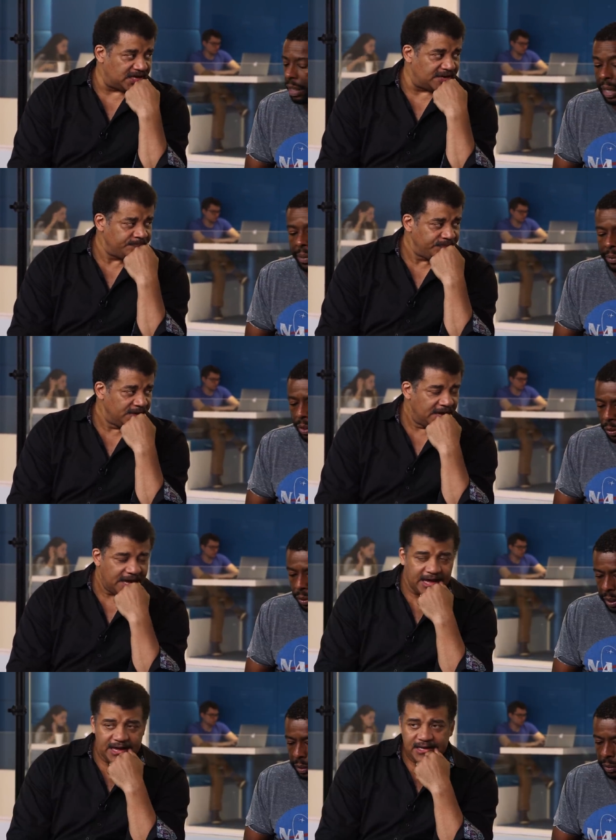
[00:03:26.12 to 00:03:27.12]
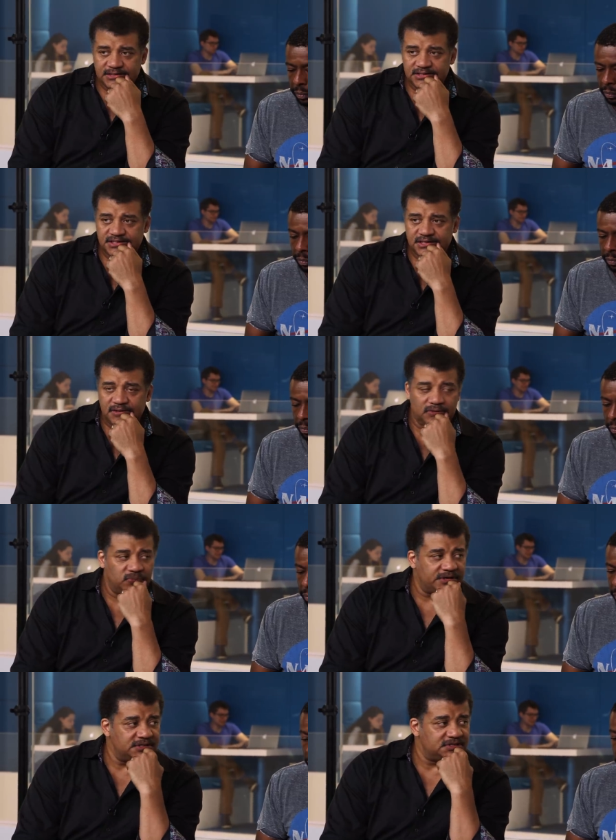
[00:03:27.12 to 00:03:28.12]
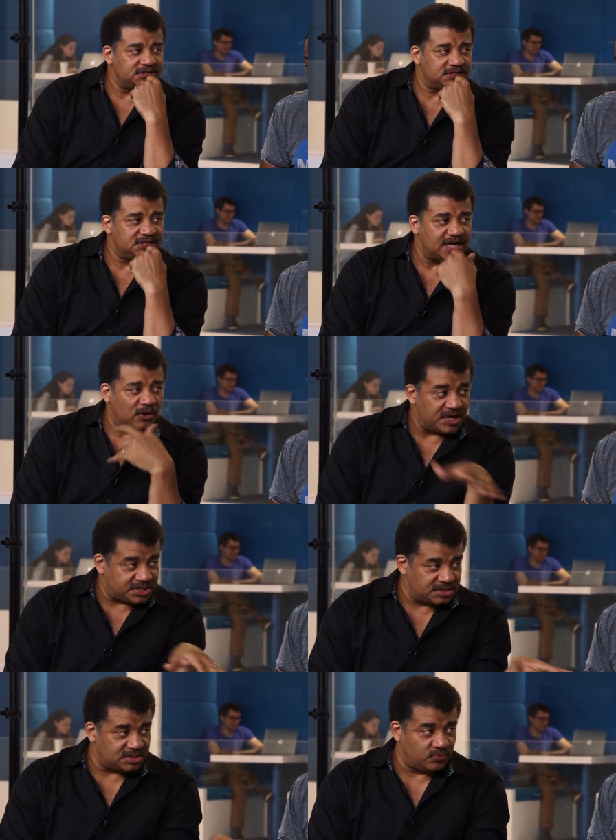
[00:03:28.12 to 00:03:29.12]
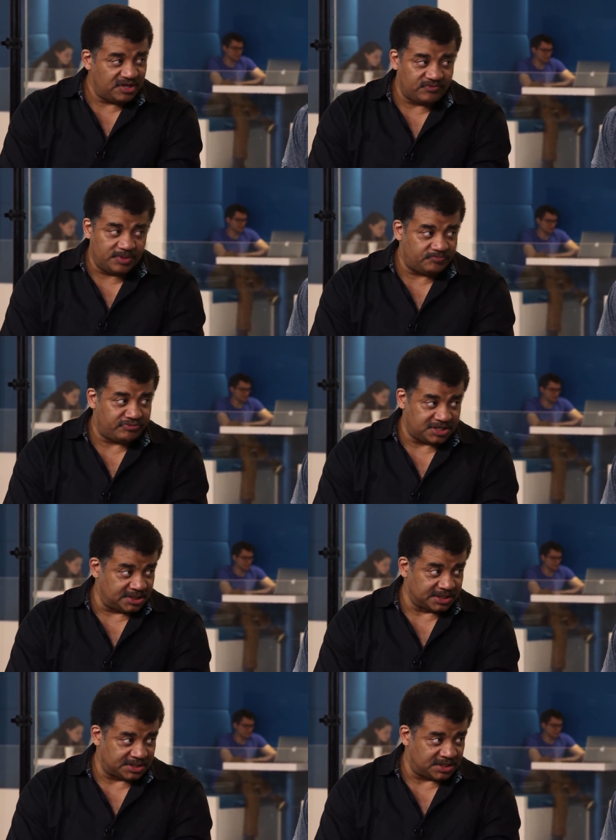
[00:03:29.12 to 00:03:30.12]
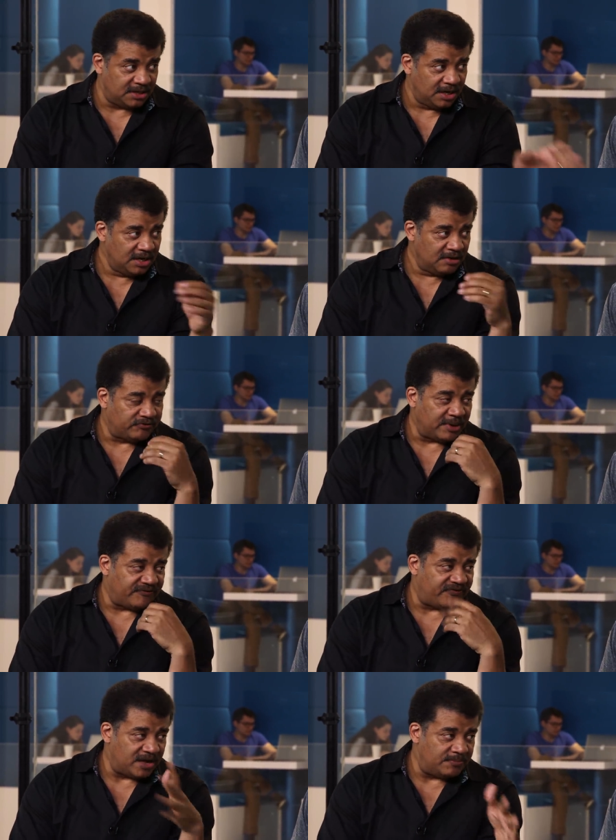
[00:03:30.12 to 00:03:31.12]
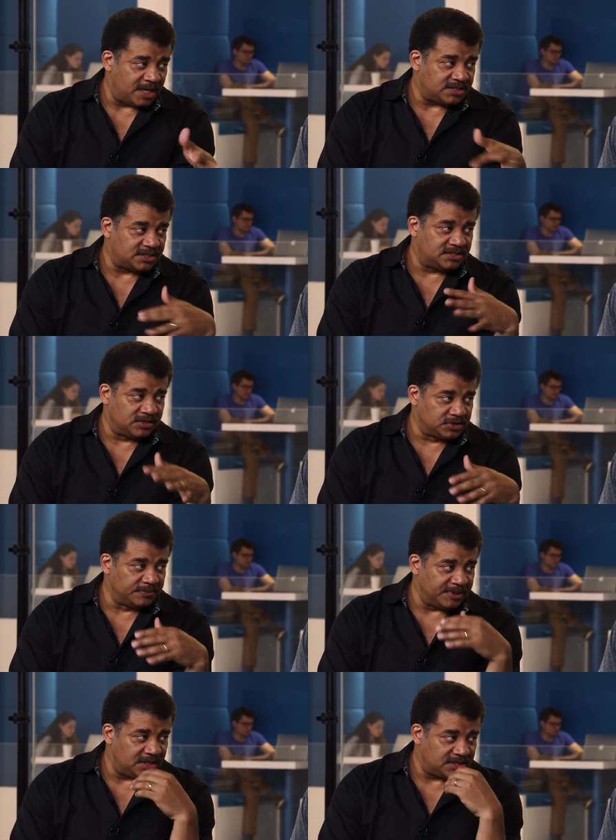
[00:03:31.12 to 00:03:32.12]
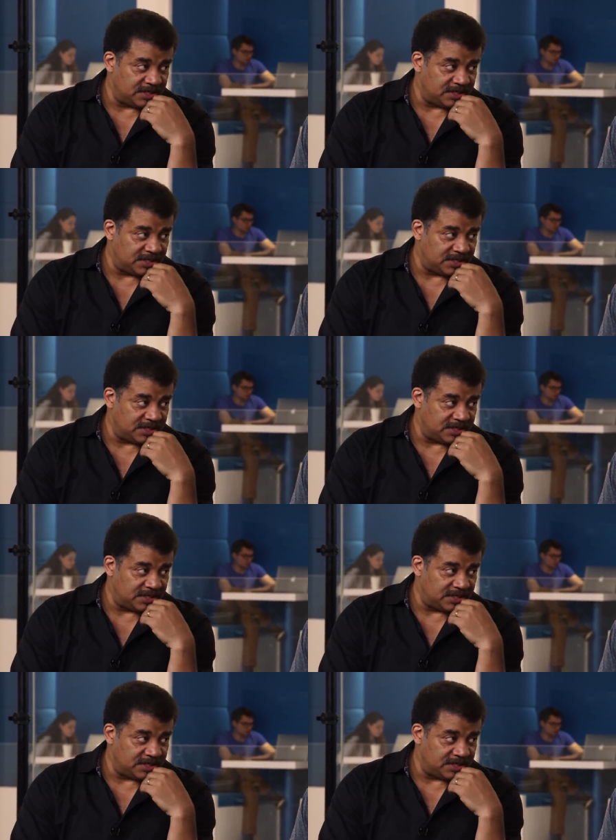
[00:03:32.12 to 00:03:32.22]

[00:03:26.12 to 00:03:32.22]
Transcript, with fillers: Again. Absolutely. And so we're going to just take questions. They've been pre-solicited from our fan base and social media